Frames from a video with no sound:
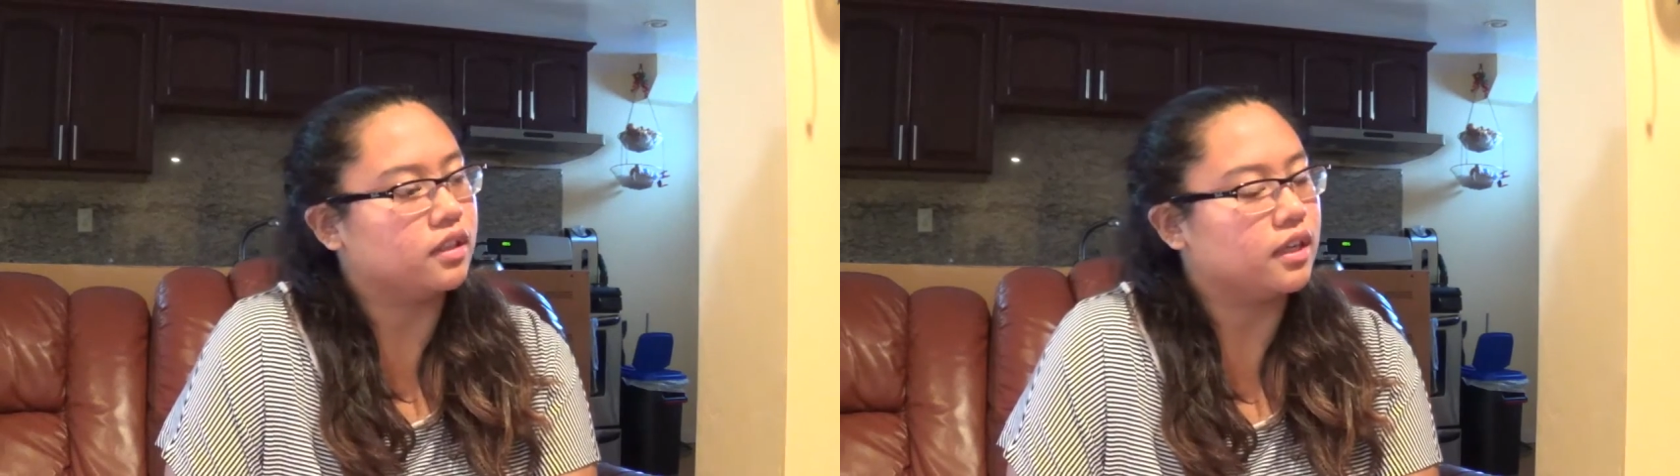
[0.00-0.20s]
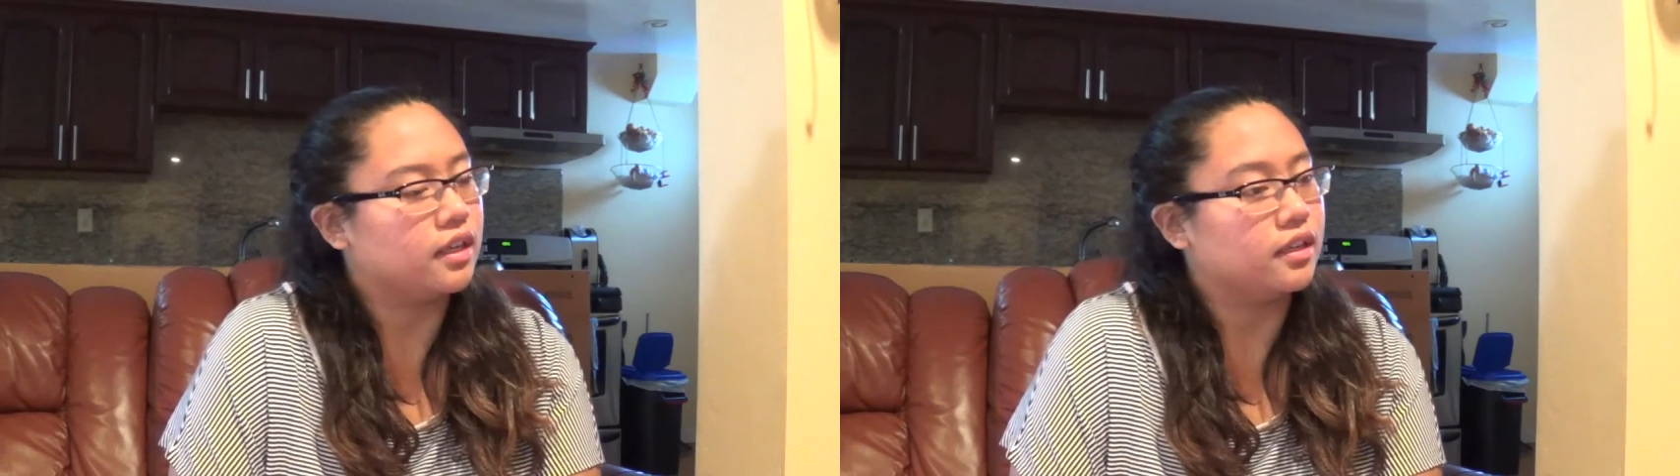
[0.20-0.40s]

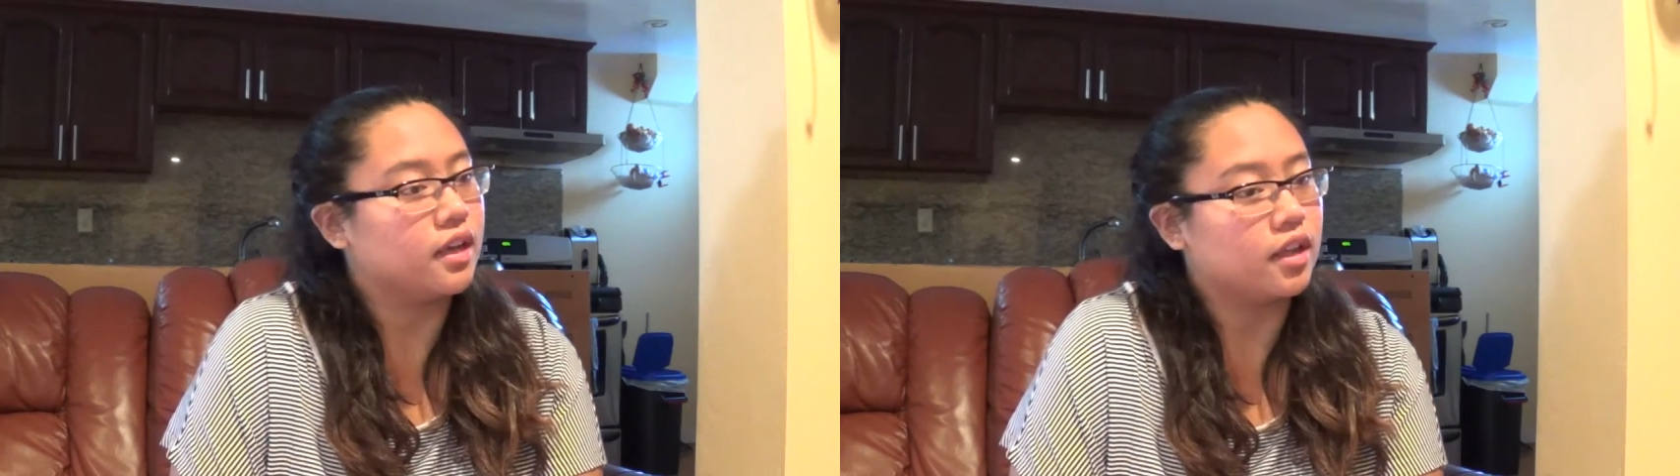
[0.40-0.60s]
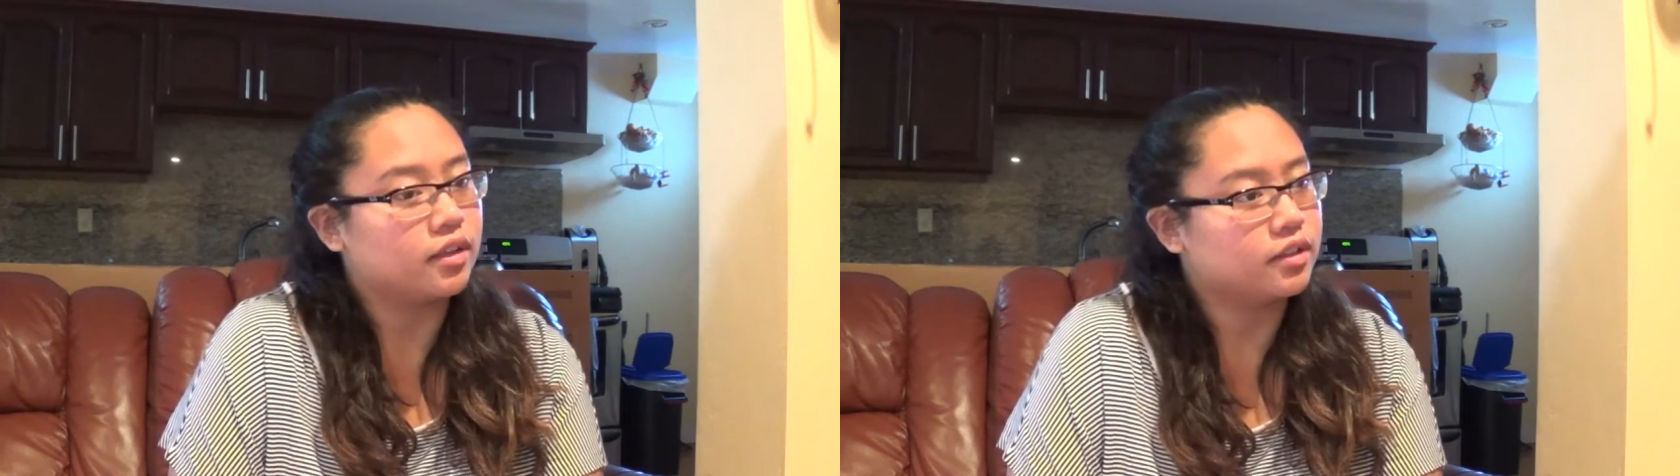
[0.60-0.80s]
and
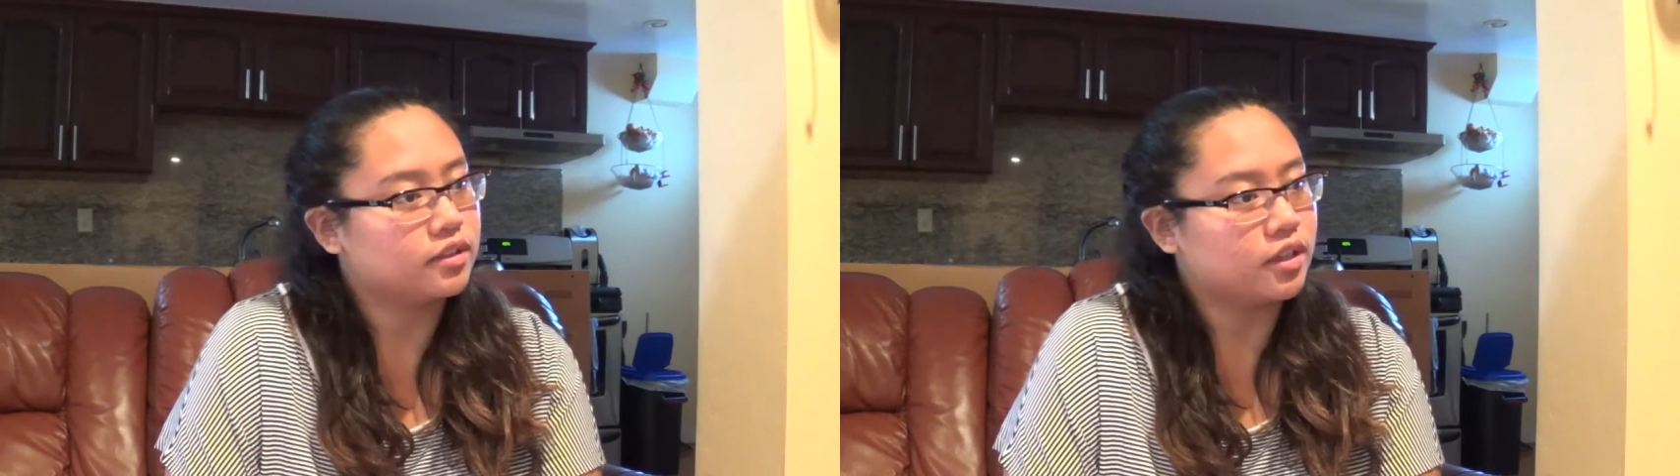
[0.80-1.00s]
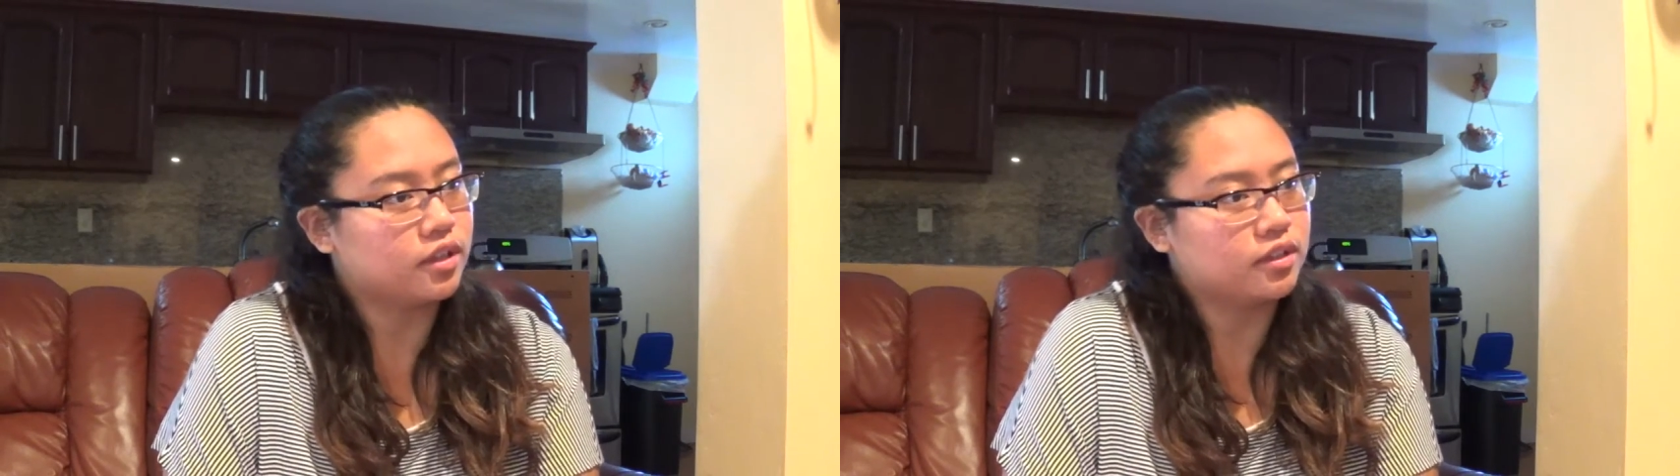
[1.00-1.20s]

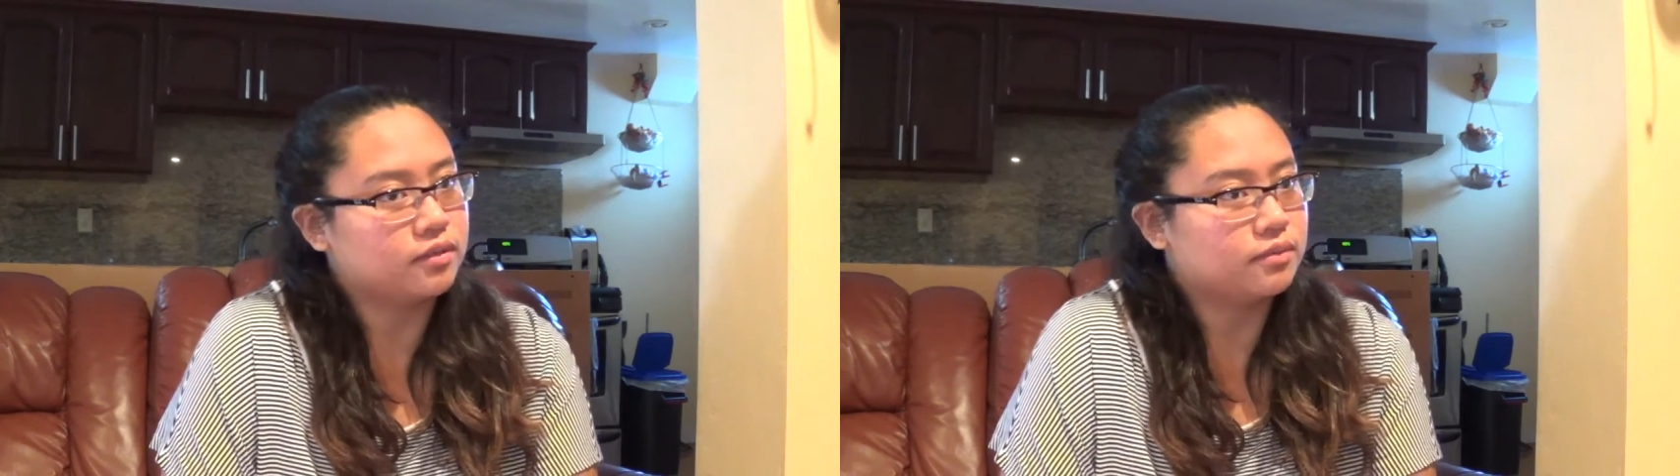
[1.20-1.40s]
others are